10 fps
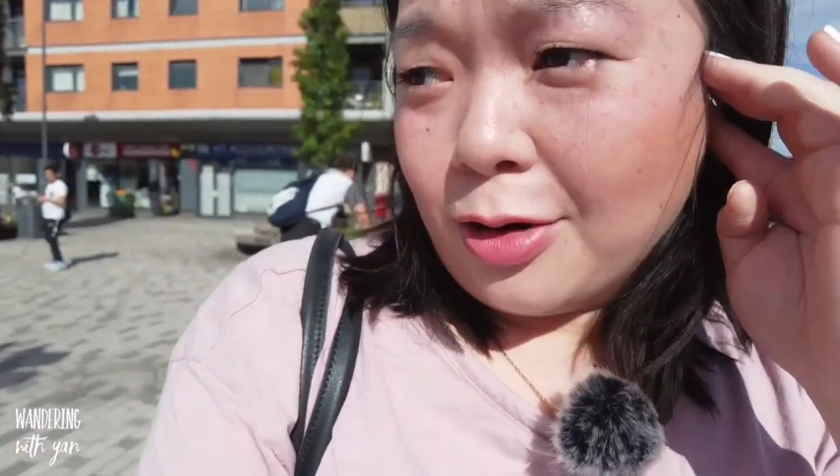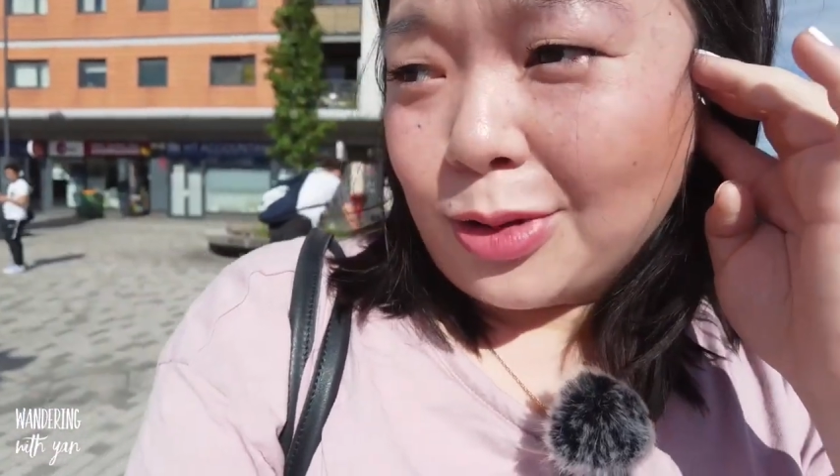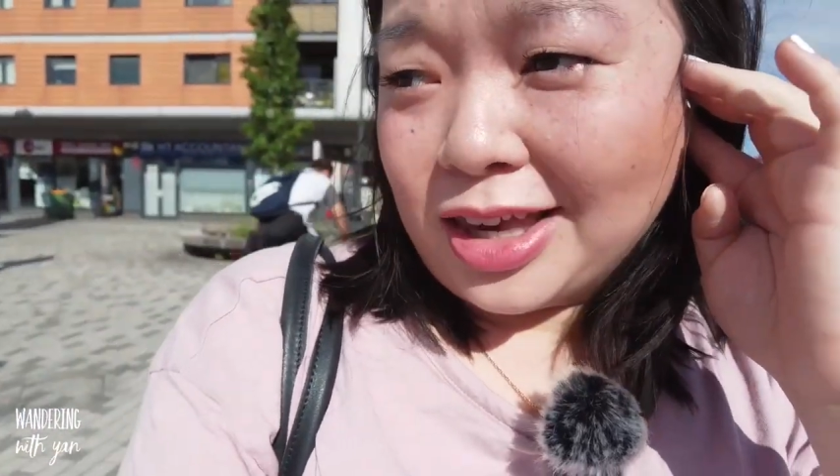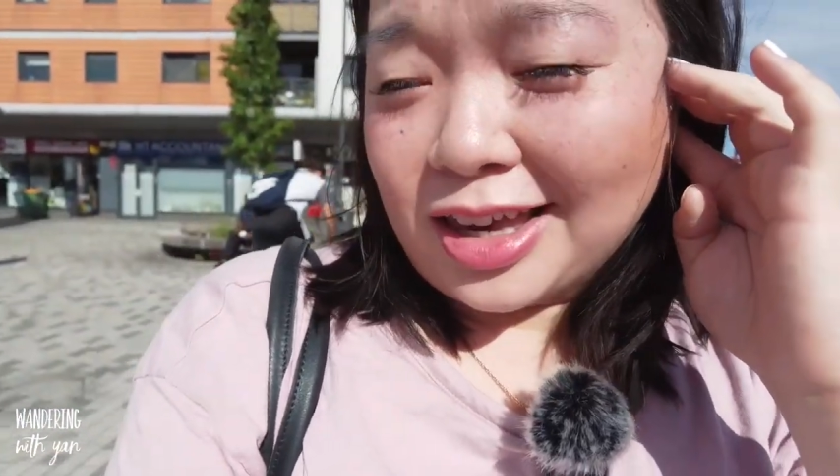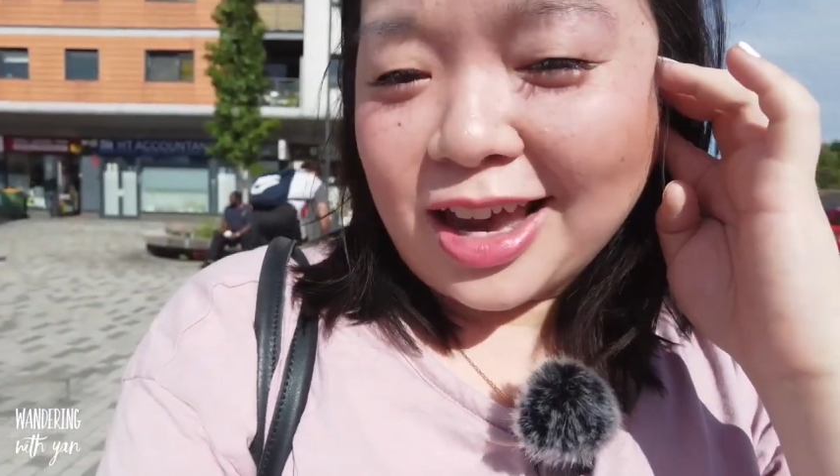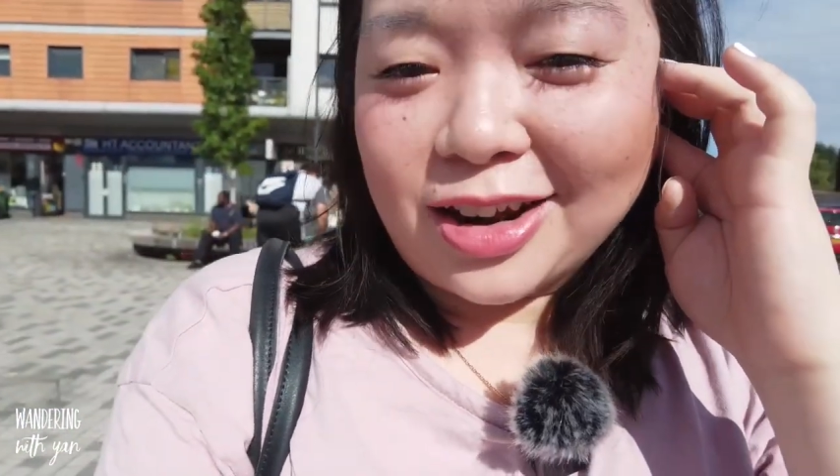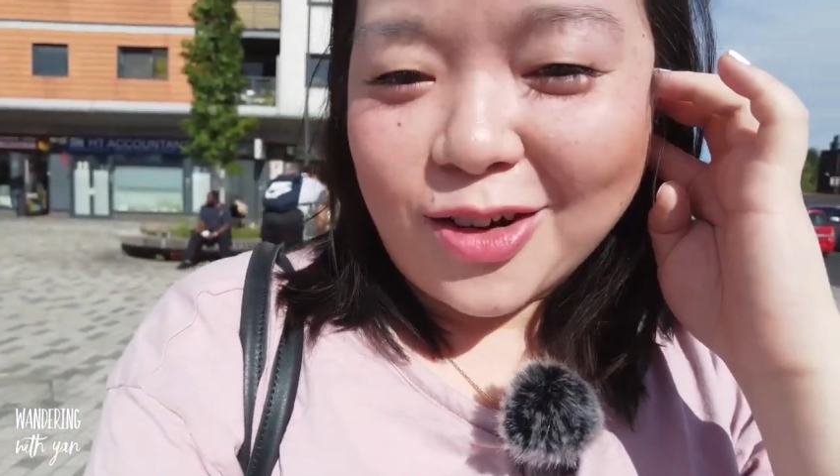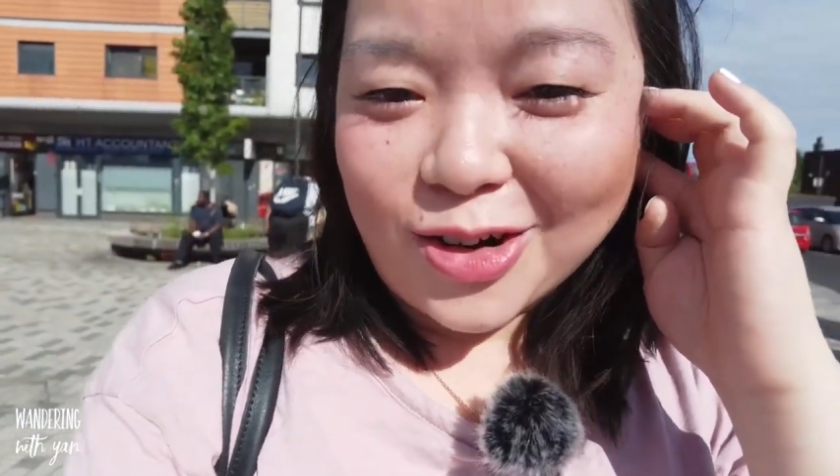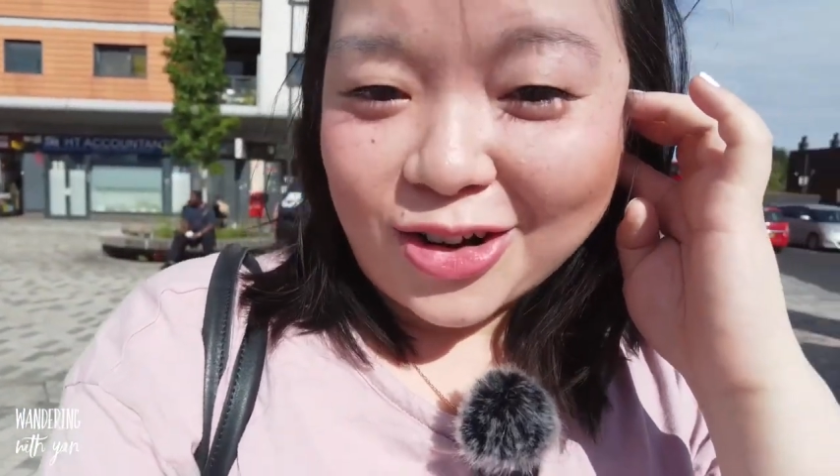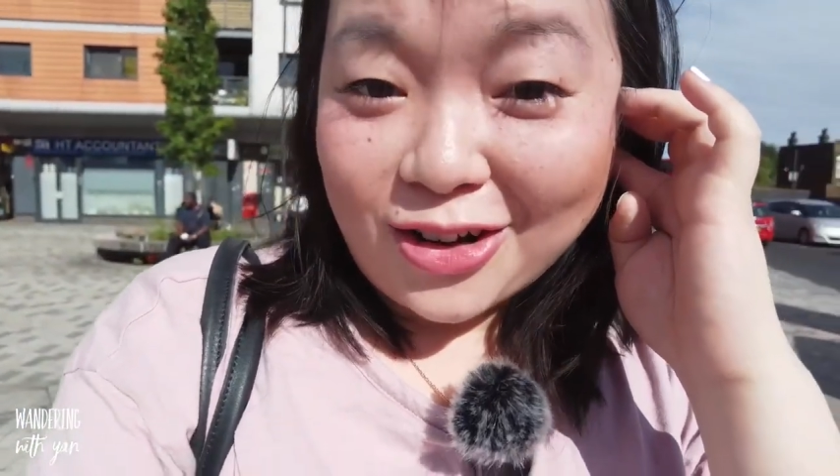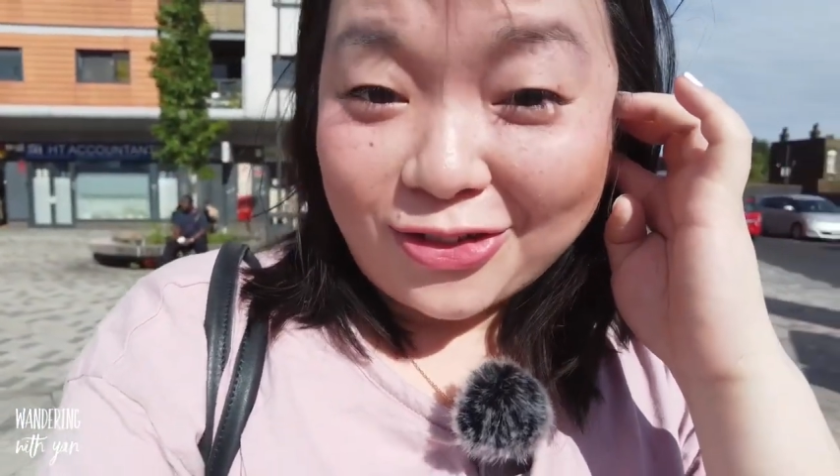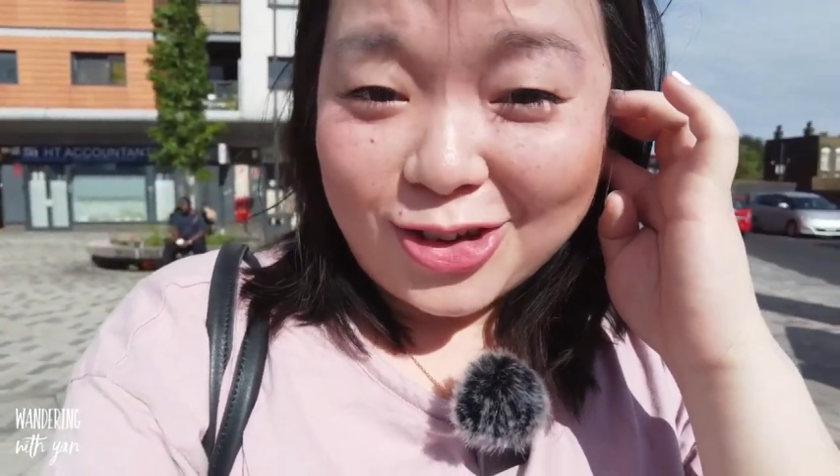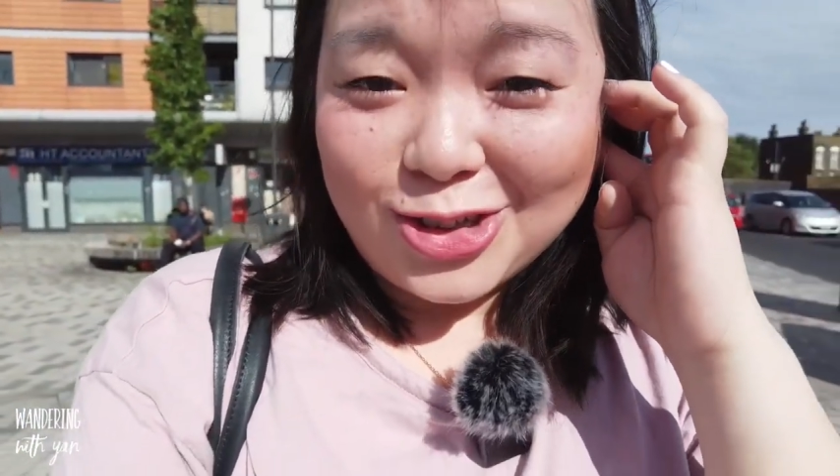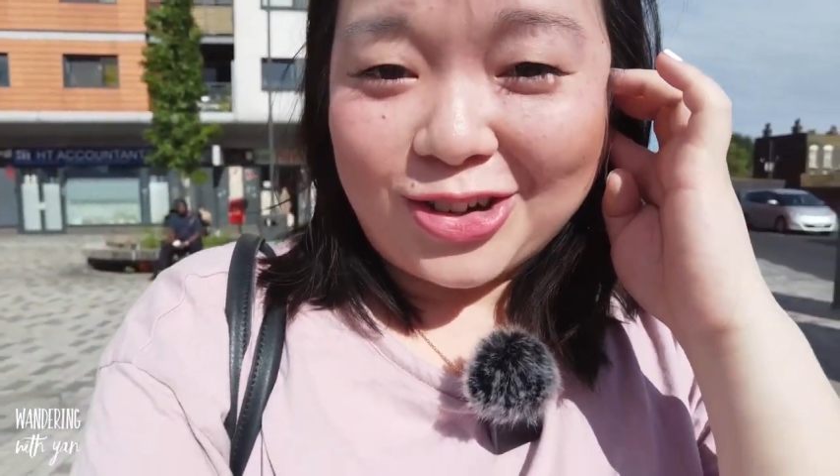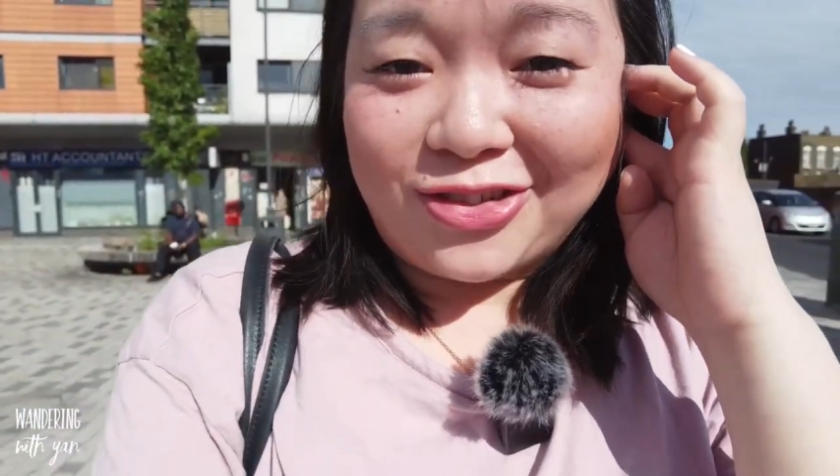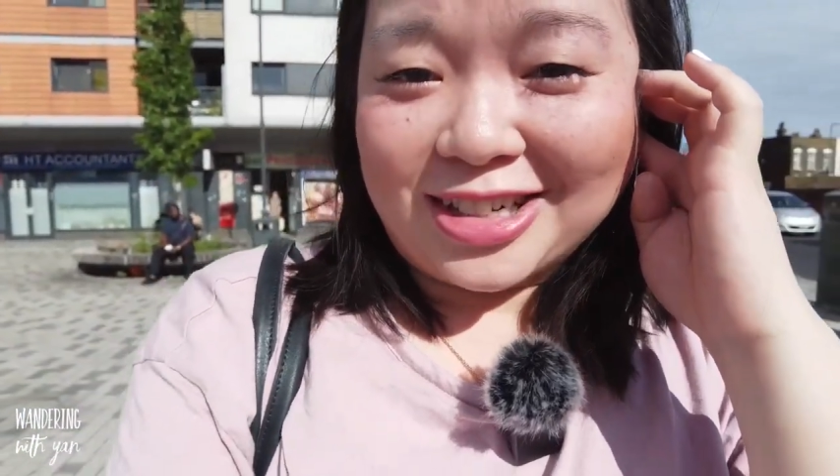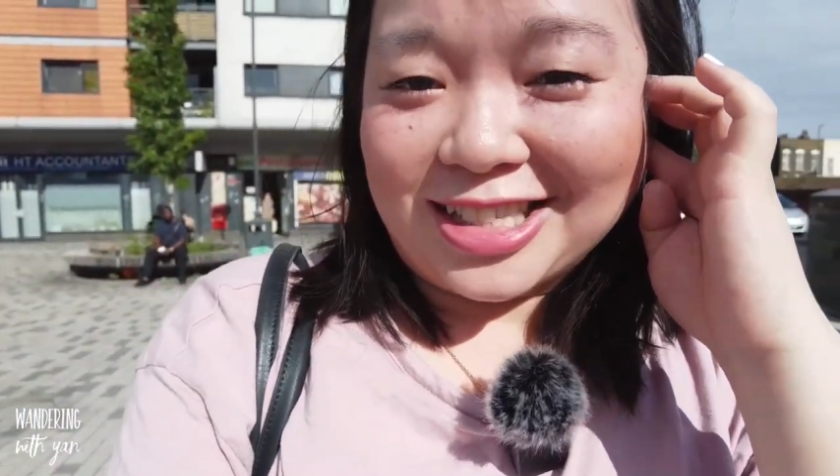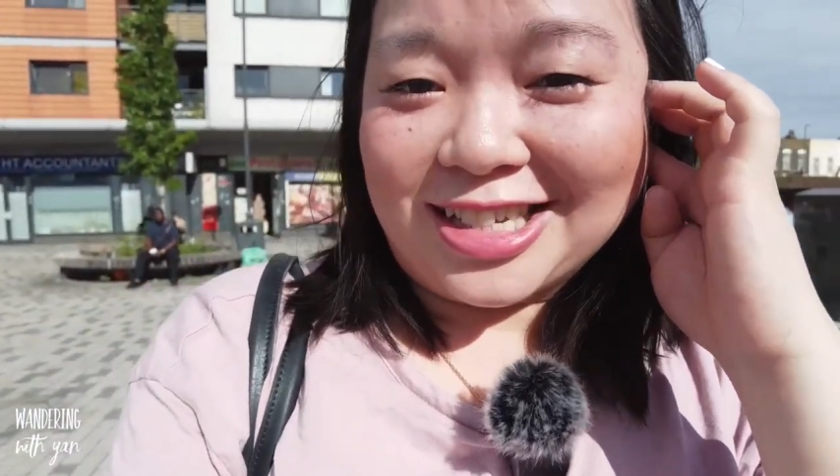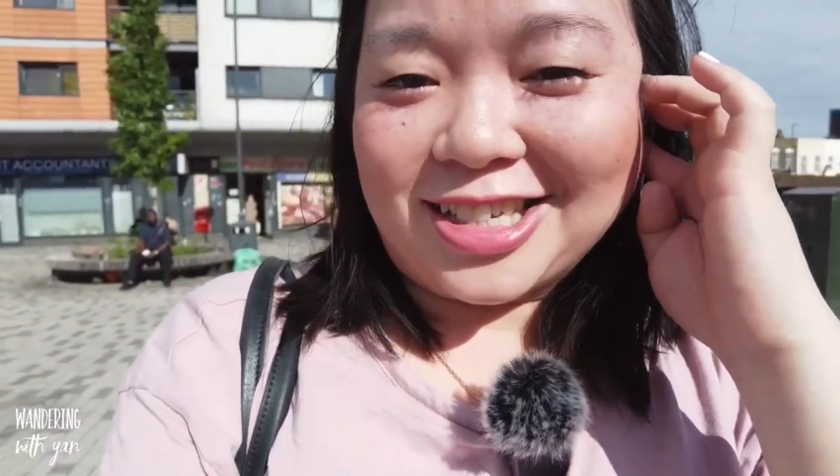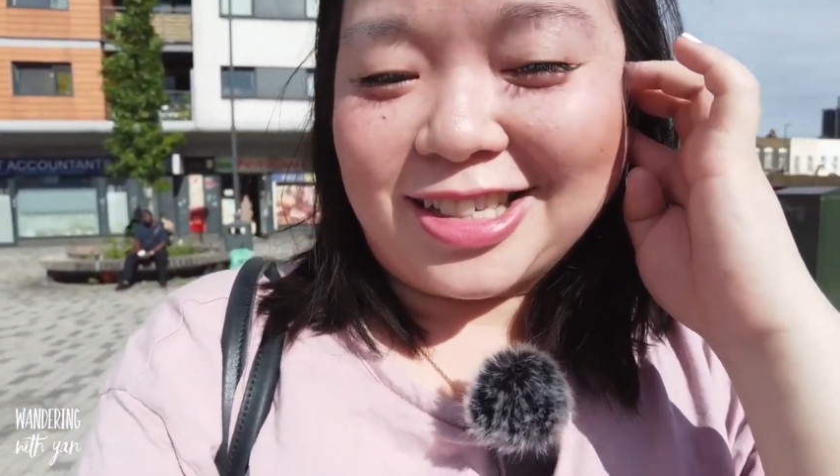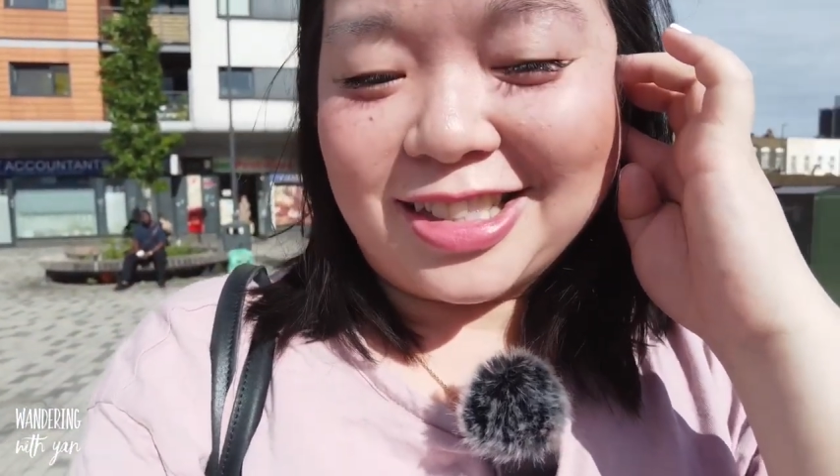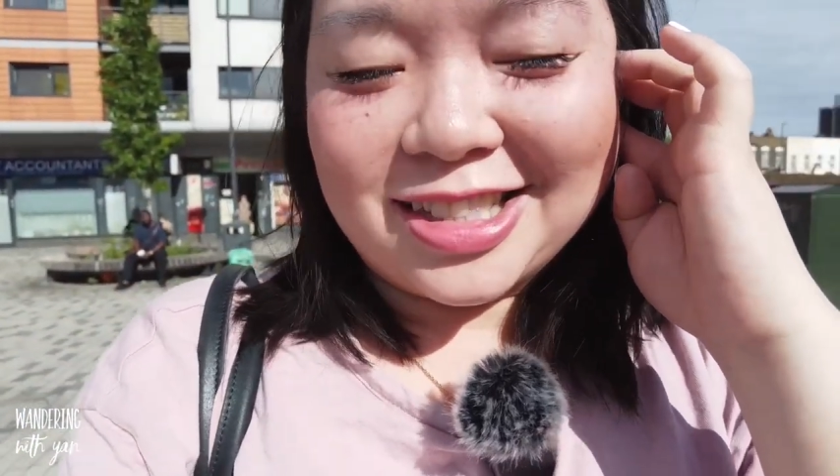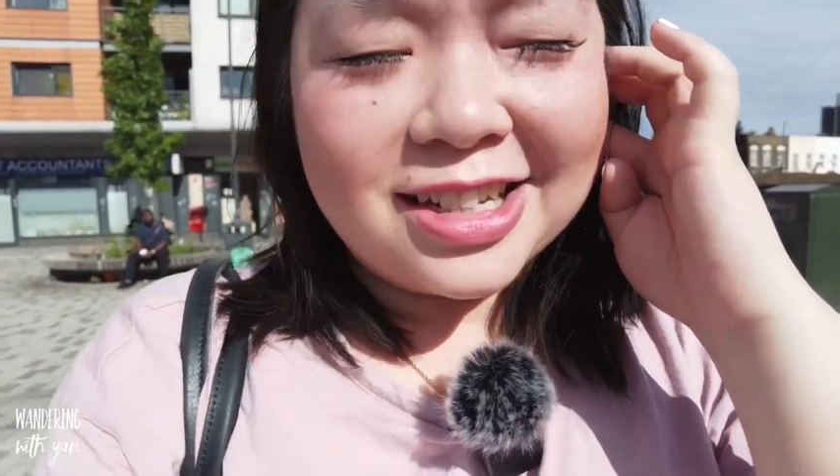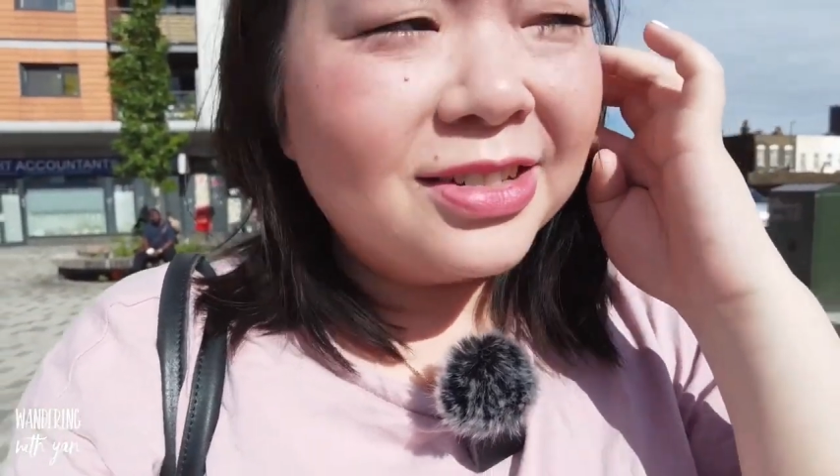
we can order a few different dishes.